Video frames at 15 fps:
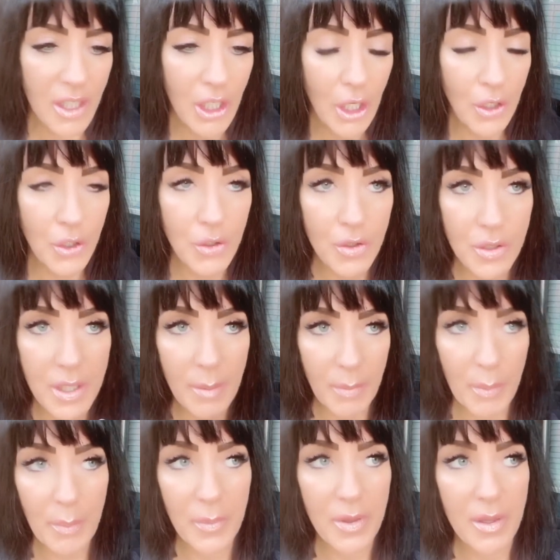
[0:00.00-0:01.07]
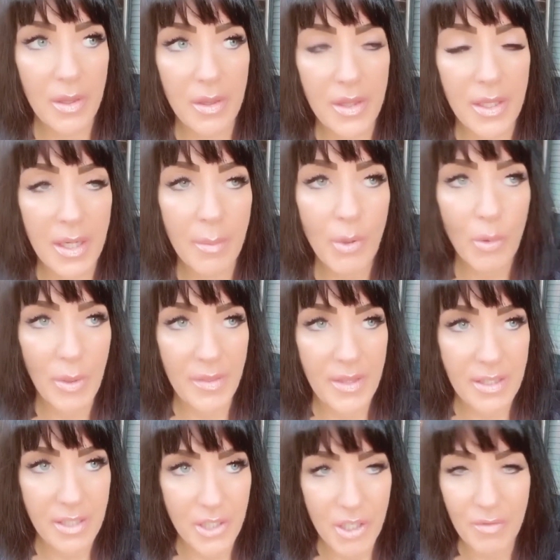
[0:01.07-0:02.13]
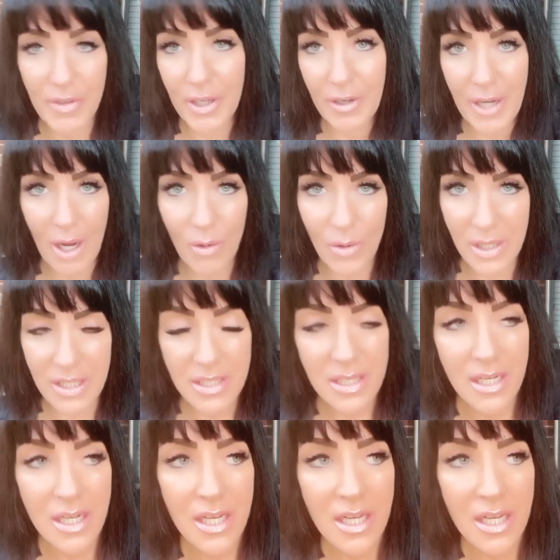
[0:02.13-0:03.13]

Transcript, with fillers: you know number the number one thing that she figured out was